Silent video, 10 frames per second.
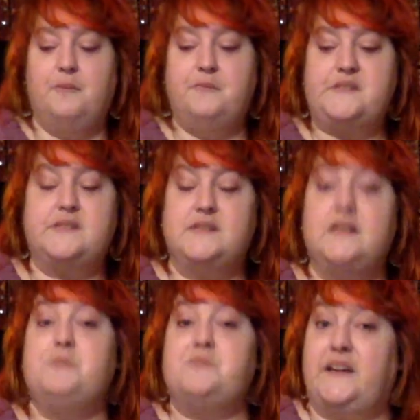
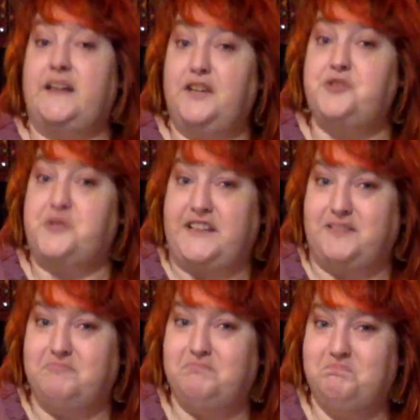Seems like an
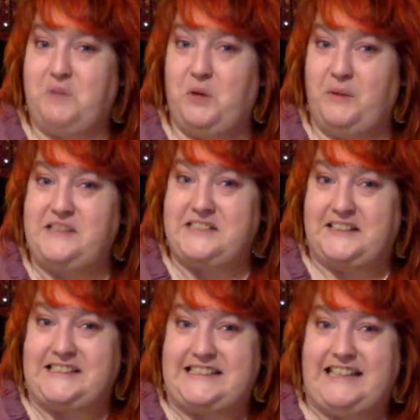interesting
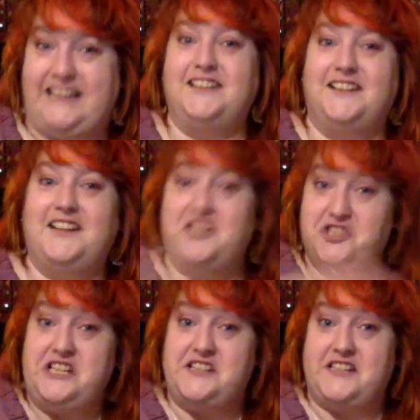coincidence that
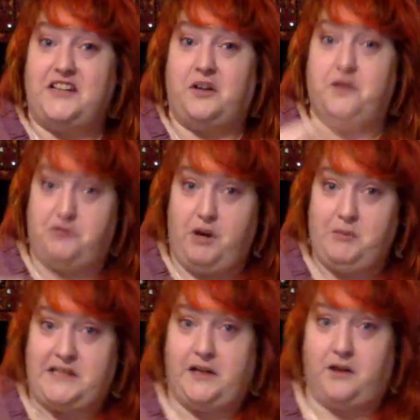she's here, the drum
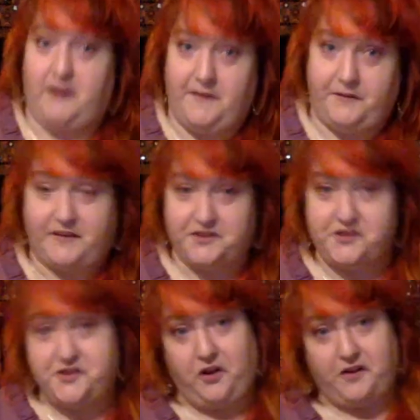is here, and the fixed
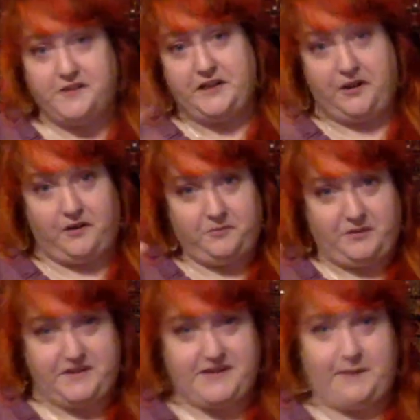star is here
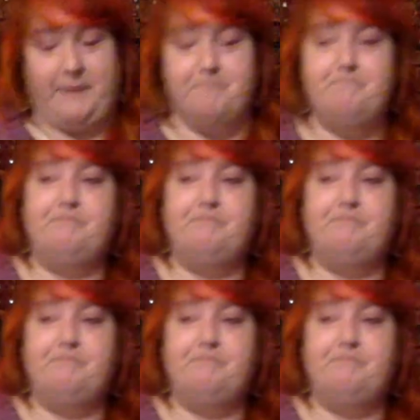with the same name.